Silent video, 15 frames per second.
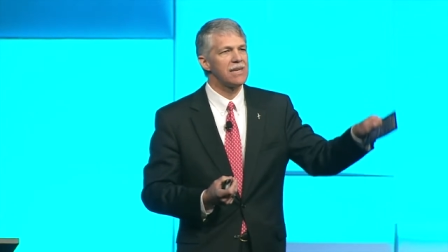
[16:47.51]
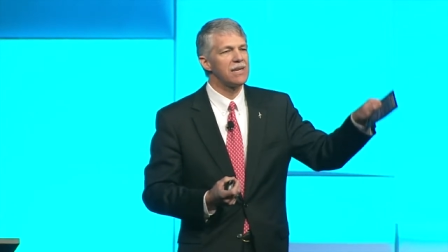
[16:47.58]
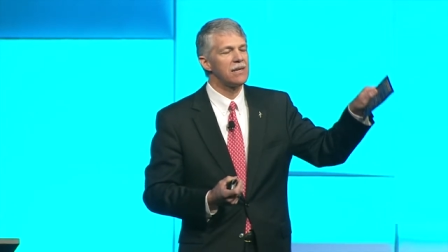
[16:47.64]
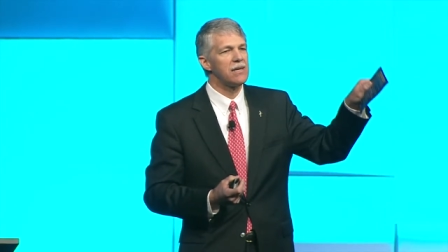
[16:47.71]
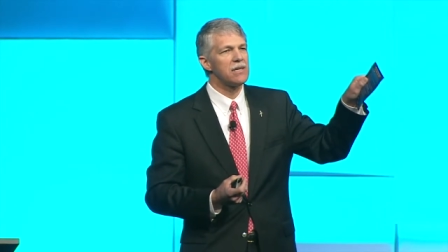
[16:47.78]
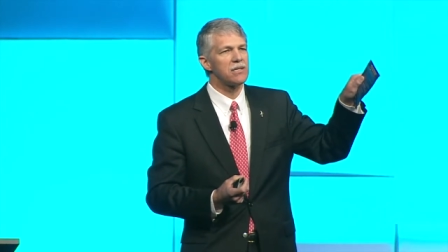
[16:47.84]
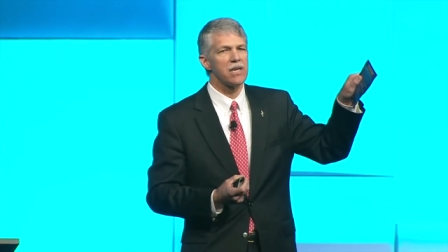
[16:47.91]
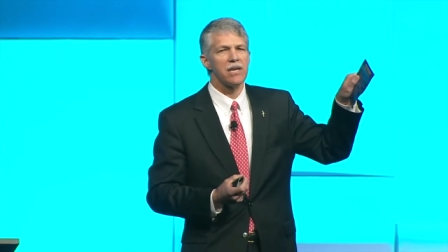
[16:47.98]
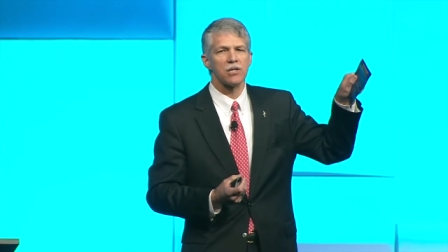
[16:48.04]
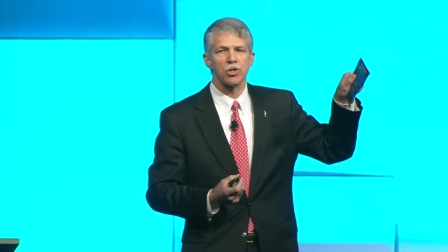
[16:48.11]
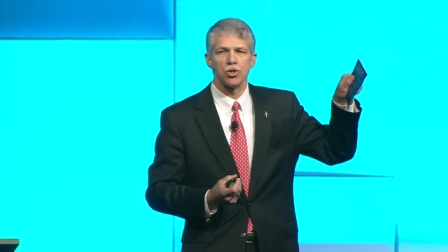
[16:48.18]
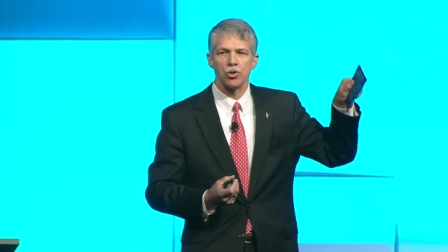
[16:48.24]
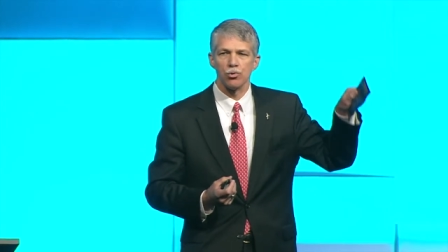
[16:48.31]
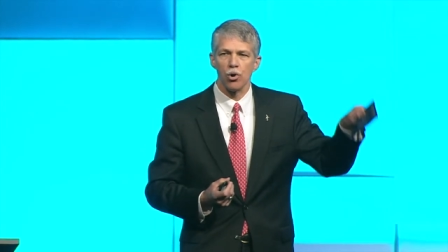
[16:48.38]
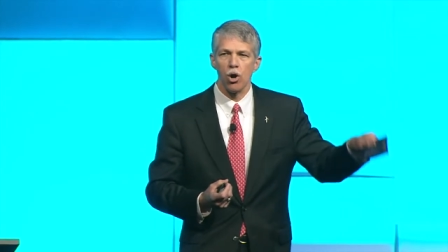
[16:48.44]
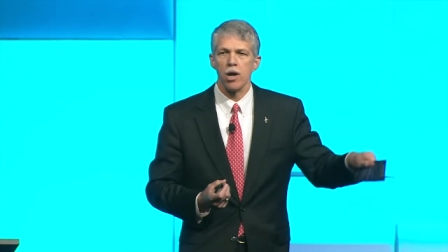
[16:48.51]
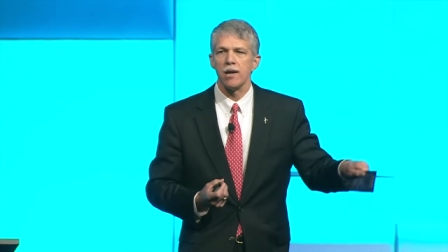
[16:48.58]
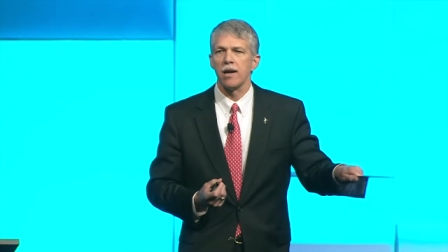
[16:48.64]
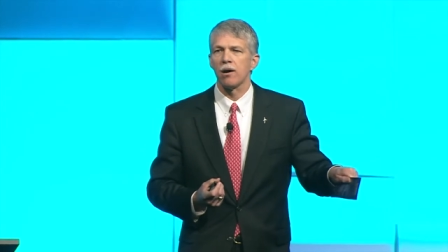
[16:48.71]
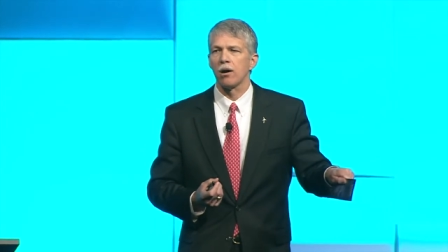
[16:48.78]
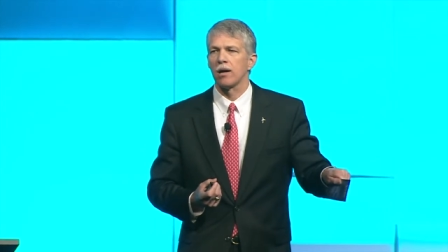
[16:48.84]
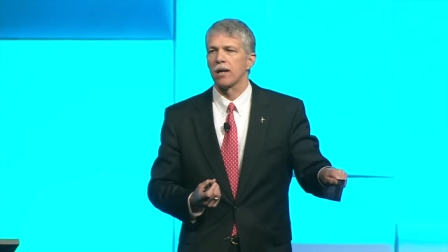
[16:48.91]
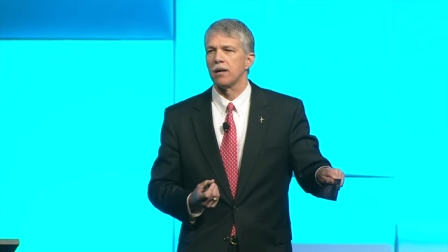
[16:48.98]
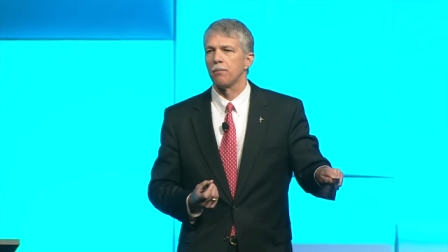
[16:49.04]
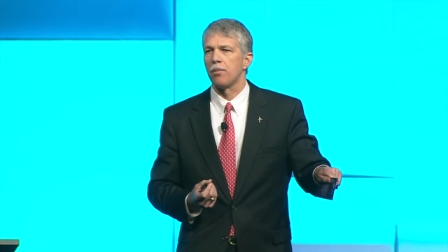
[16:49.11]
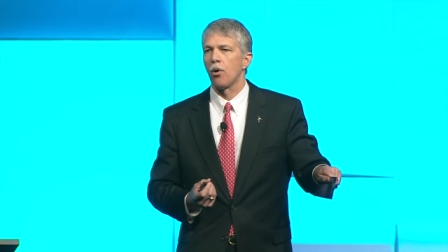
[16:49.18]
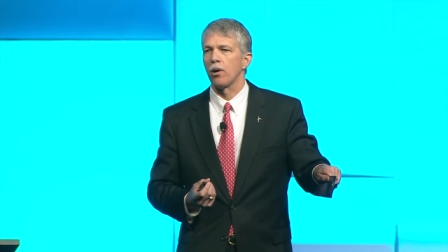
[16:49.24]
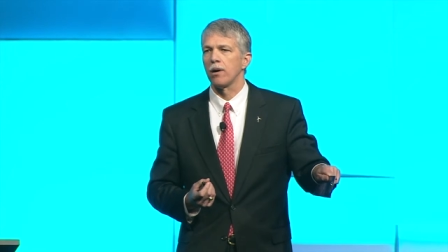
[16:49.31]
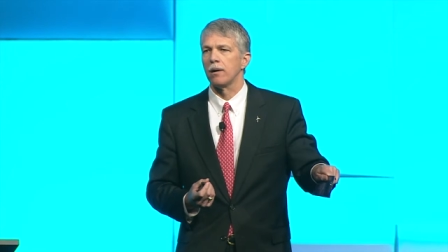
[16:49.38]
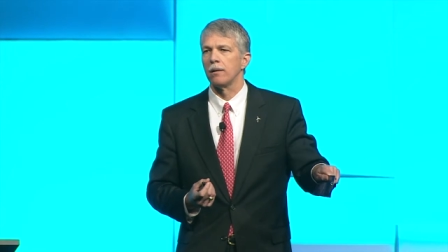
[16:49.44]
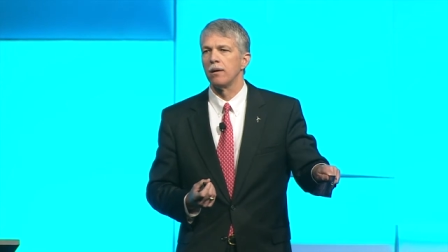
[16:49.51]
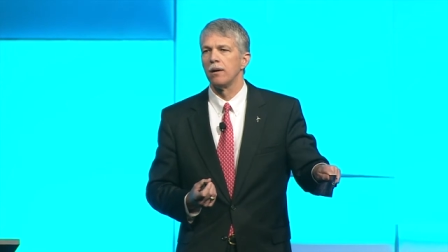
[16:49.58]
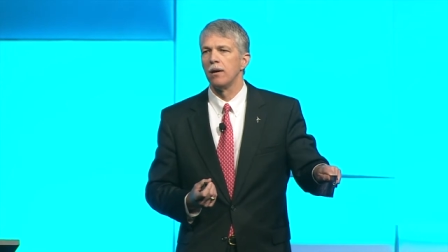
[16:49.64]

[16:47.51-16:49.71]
it is extraordinarily important